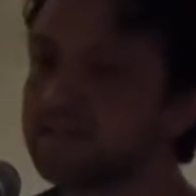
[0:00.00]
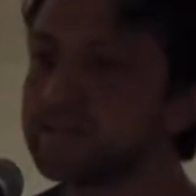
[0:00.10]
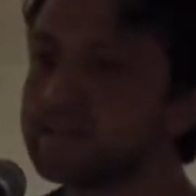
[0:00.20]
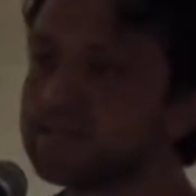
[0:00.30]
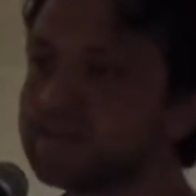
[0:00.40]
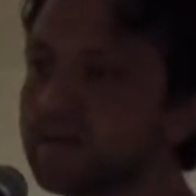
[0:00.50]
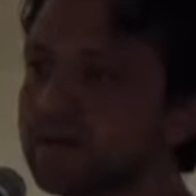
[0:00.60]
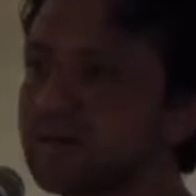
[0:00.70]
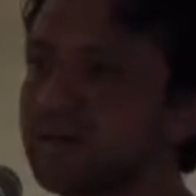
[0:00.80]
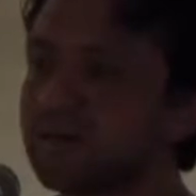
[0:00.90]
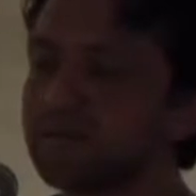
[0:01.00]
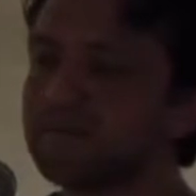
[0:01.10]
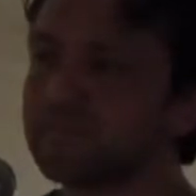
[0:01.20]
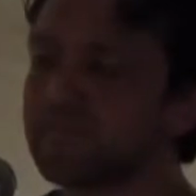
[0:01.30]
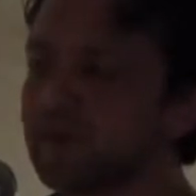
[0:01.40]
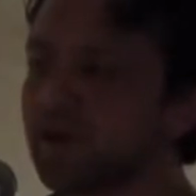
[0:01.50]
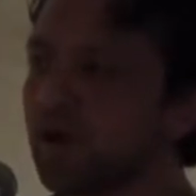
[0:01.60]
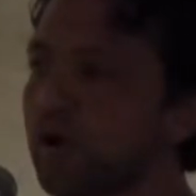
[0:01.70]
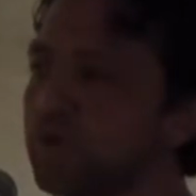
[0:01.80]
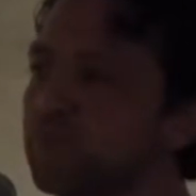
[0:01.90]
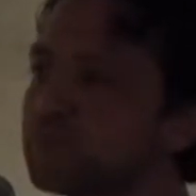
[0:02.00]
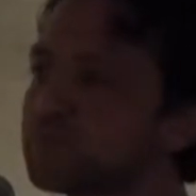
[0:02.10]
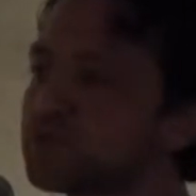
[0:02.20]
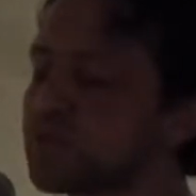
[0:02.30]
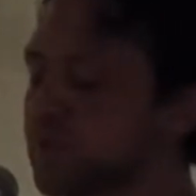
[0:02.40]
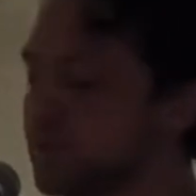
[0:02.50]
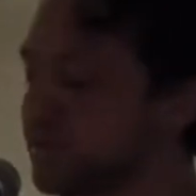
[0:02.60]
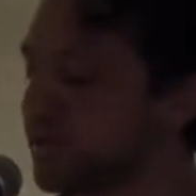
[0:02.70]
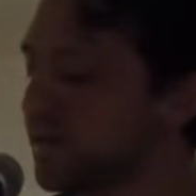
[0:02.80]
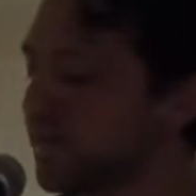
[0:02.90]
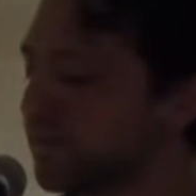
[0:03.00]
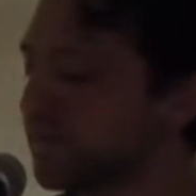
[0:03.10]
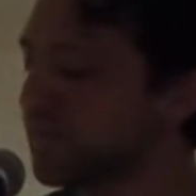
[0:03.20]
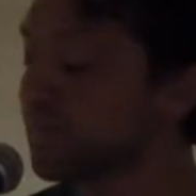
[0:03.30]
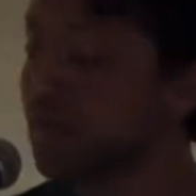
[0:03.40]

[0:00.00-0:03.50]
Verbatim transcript: The Study to Die Alive, Om Shanti.